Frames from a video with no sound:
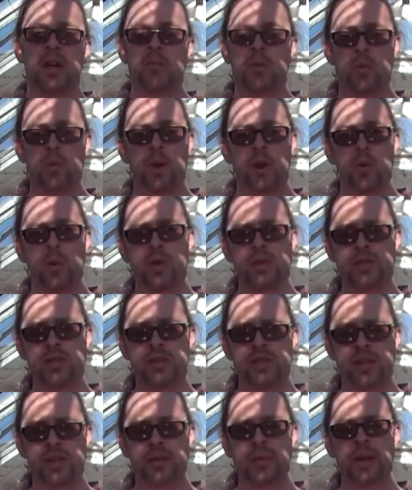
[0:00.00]
But what I want to
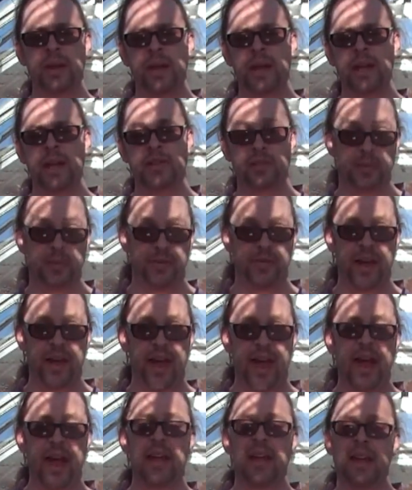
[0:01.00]
do, to be
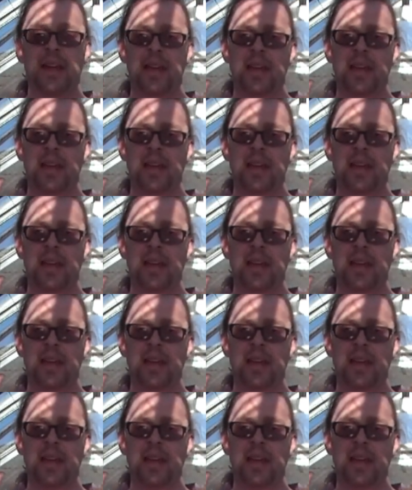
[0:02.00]
fair,